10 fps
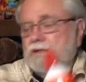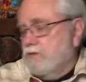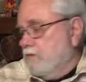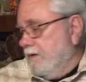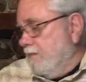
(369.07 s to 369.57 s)

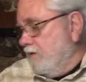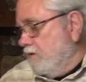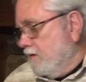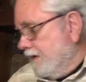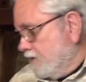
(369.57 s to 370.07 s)
So maybe
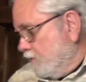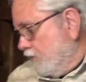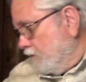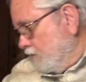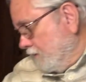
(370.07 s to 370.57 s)
you like to
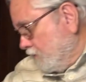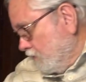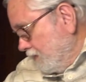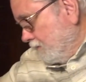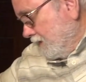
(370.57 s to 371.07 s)
put whipped cream